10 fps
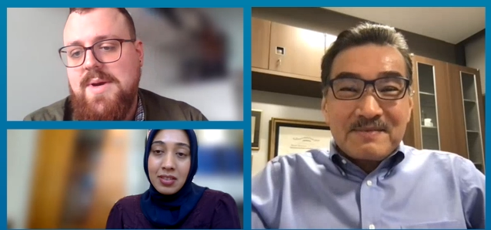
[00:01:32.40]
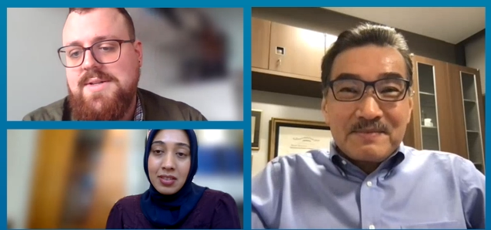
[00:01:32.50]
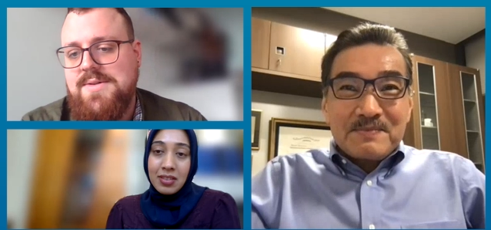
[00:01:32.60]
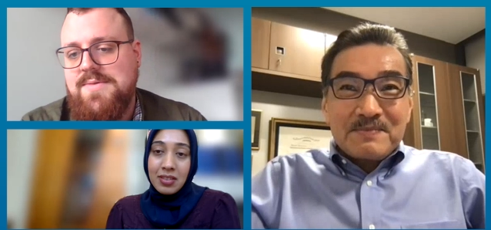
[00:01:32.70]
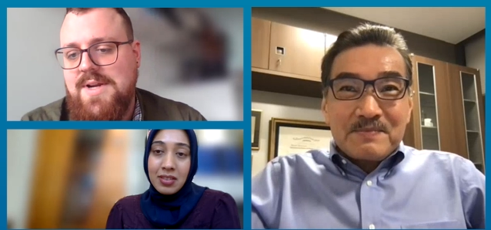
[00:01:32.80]

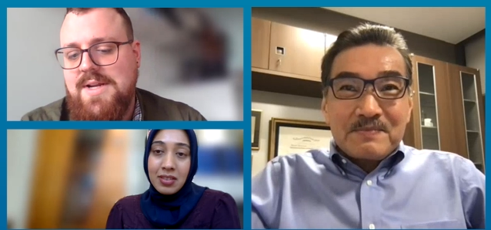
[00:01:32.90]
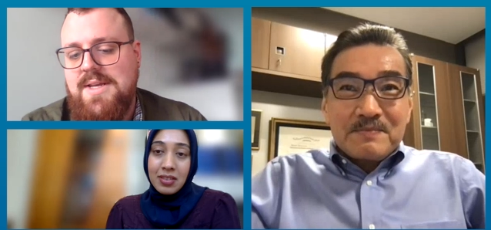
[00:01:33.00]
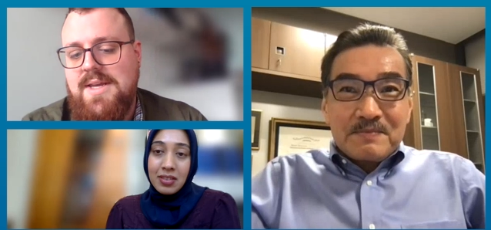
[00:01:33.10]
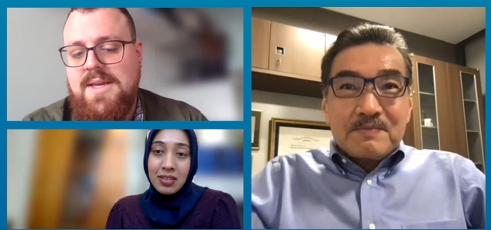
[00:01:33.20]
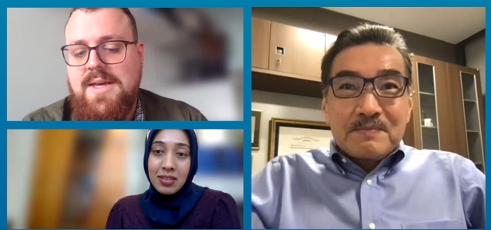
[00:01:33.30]
Speaker 1: question,
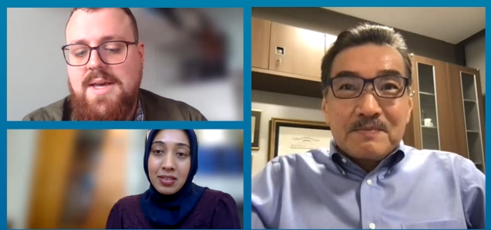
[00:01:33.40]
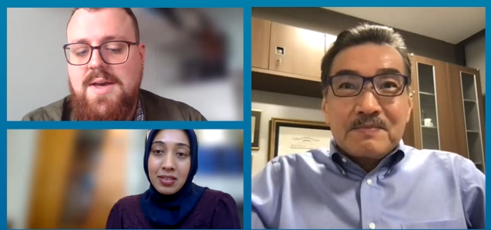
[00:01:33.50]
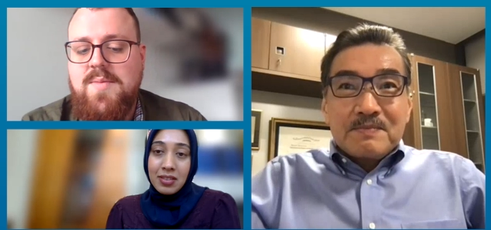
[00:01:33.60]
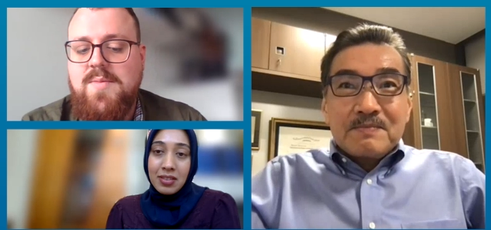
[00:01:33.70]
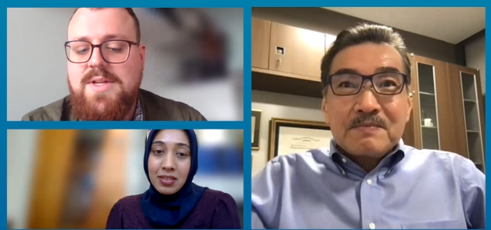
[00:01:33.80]
really,
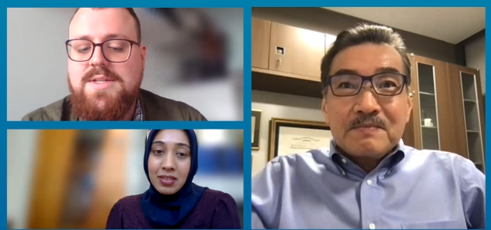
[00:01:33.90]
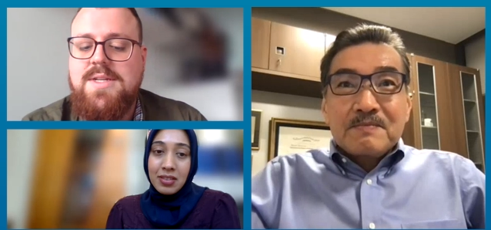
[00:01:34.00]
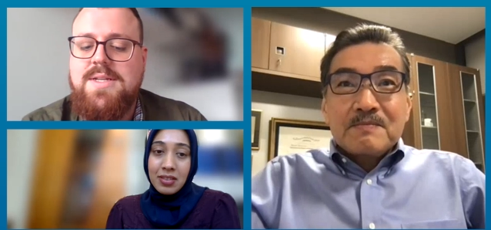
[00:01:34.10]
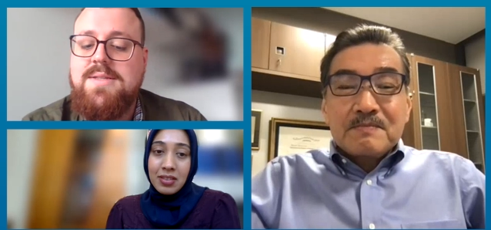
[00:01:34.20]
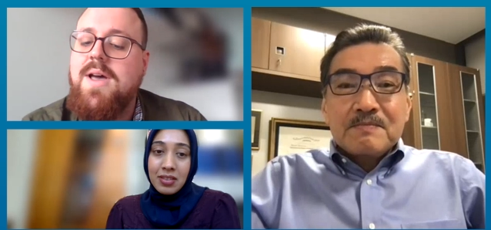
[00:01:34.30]
um, which
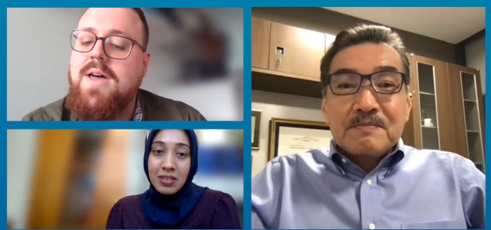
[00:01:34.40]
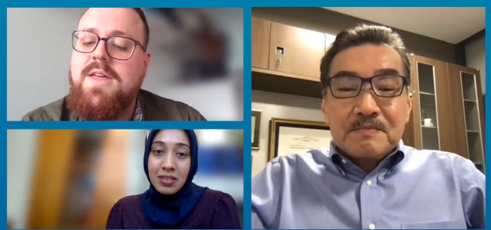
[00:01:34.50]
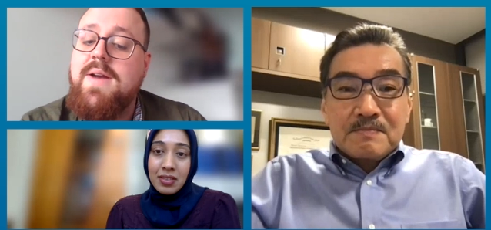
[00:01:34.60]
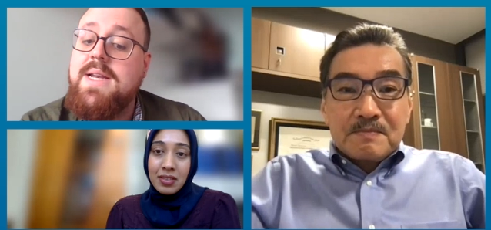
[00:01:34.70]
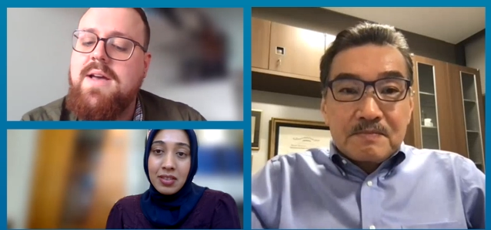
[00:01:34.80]
is Are
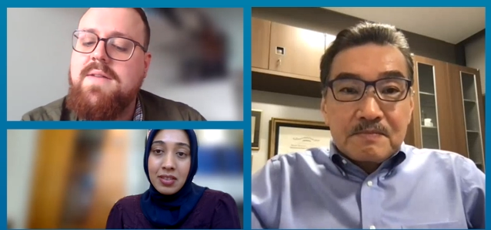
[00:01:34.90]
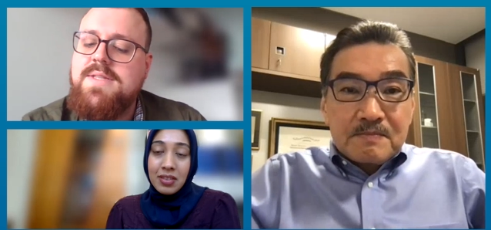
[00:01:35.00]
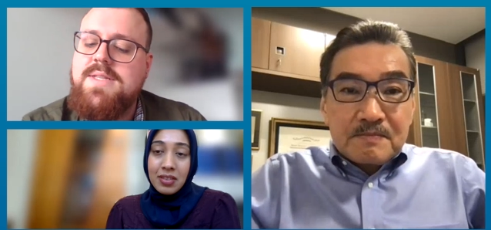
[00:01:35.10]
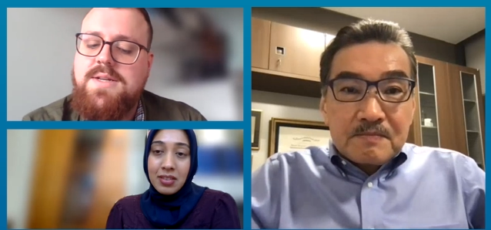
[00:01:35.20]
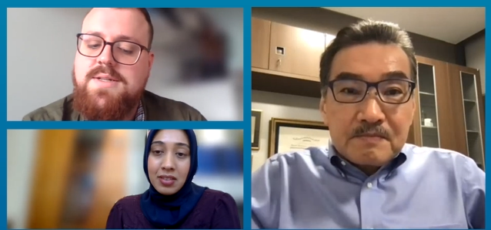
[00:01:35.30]
there any other
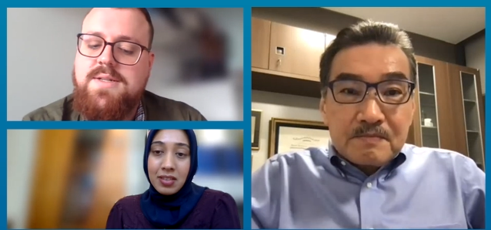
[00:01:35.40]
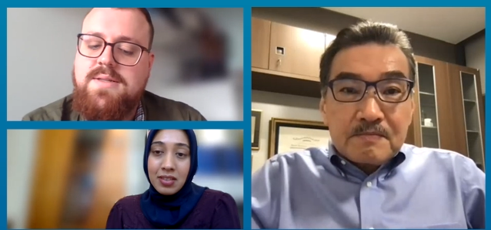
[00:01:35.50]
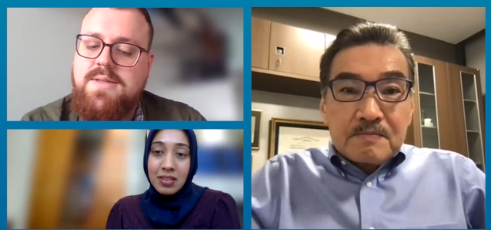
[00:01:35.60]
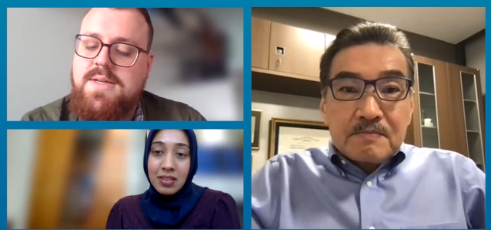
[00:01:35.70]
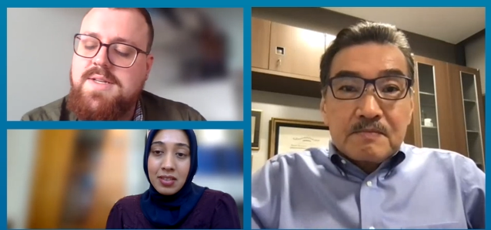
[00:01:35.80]

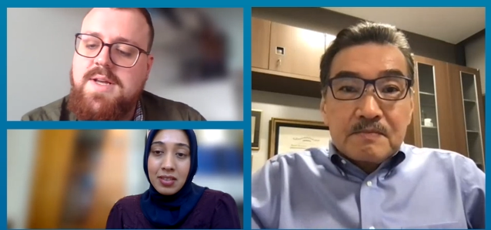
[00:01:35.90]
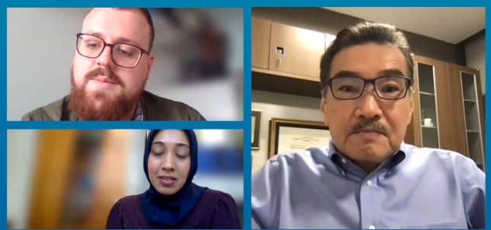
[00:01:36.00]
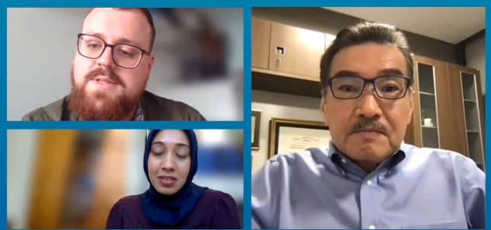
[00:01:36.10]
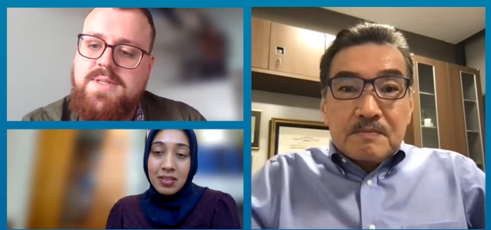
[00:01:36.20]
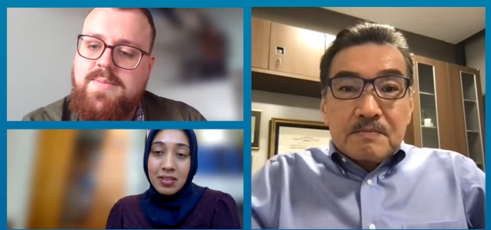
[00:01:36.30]
sessions at
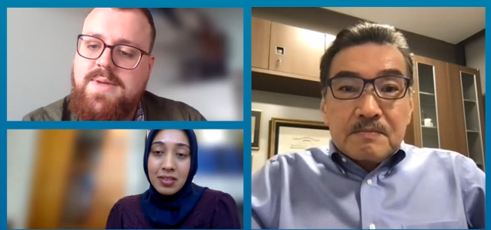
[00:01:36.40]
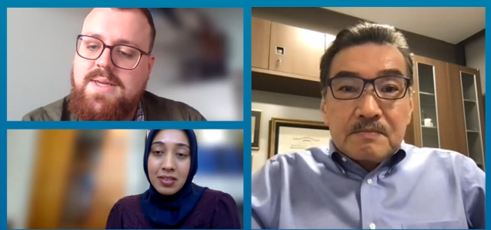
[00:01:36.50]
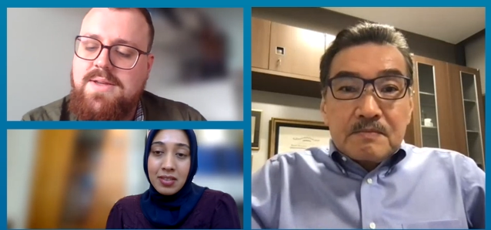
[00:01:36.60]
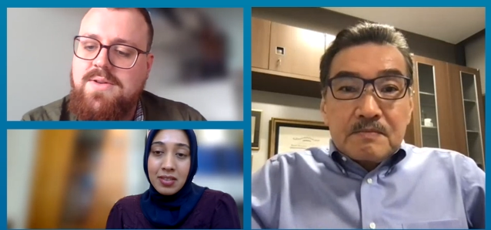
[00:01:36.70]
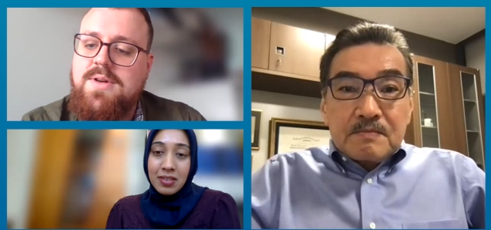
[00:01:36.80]
WCP
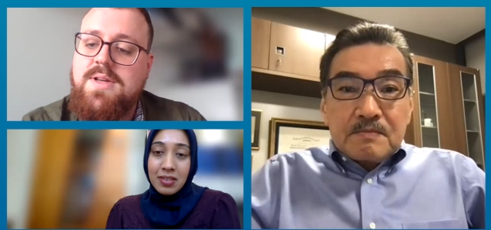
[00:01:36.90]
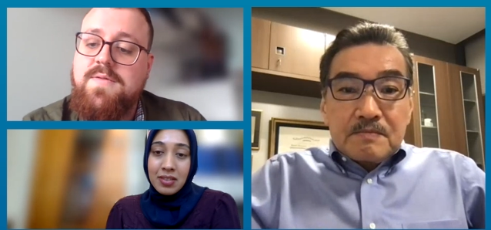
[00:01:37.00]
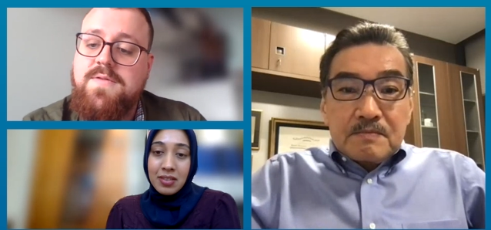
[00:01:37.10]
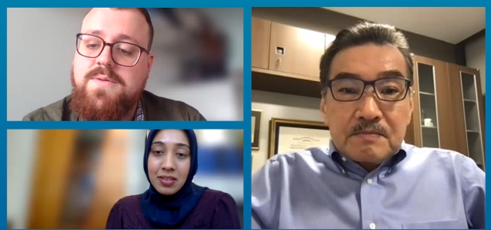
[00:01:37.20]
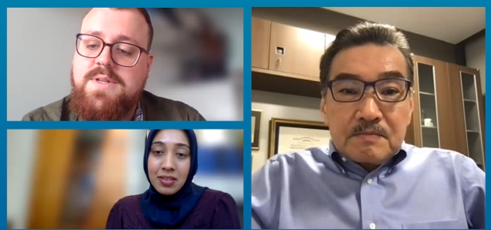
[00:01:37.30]
that you're looking
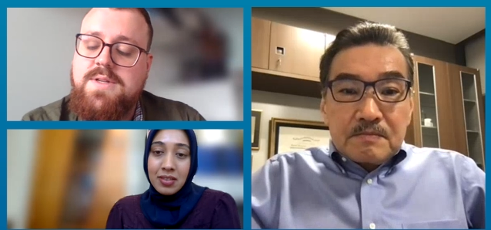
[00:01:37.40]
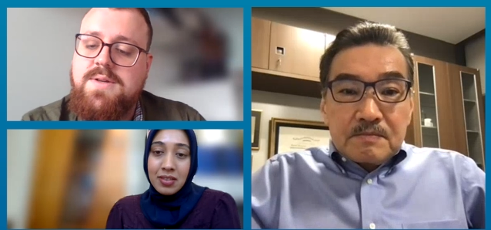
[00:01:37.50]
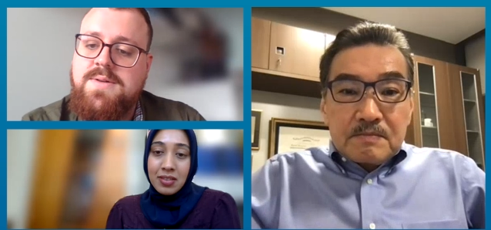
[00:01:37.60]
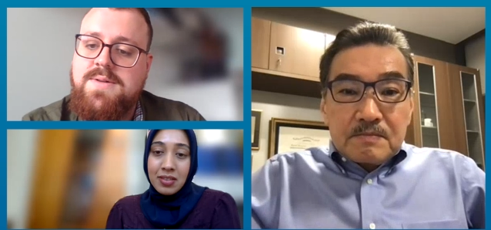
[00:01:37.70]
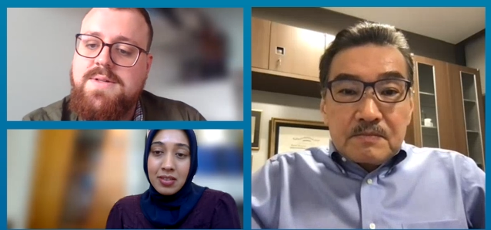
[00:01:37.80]
forward
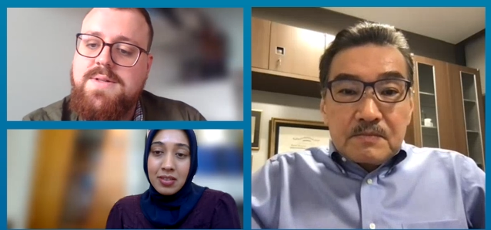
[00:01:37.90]
to?